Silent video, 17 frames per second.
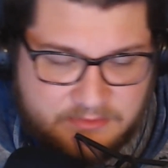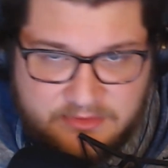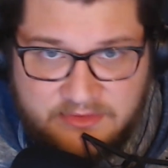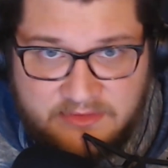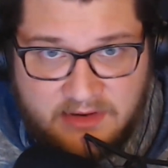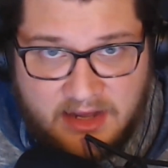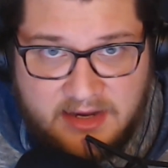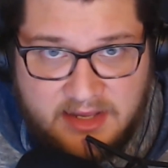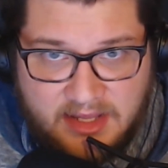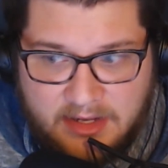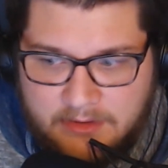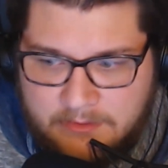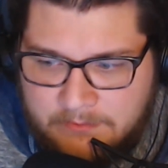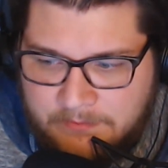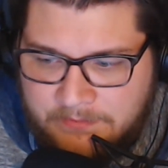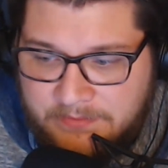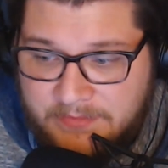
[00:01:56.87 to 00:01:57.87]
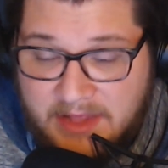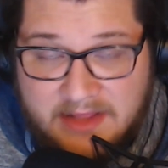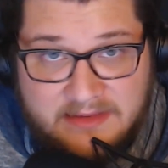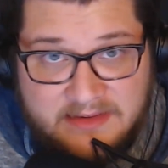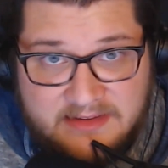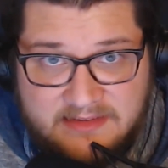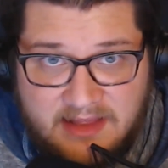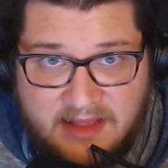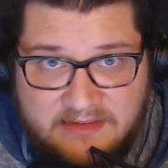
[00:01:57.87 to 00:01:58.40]
snuck in, at
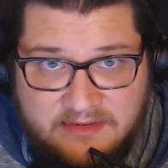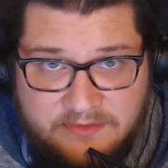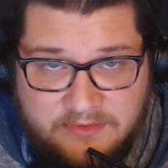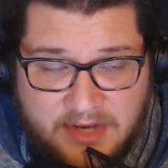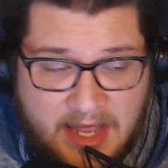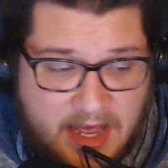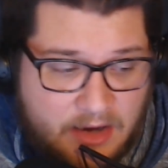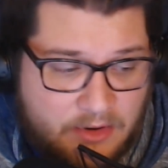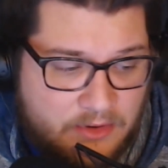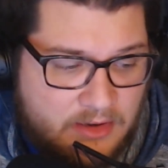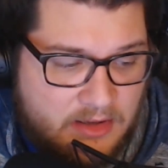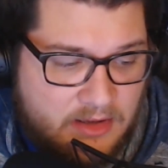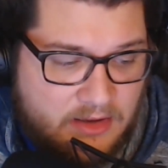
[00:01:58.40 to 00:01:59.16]
least as of now.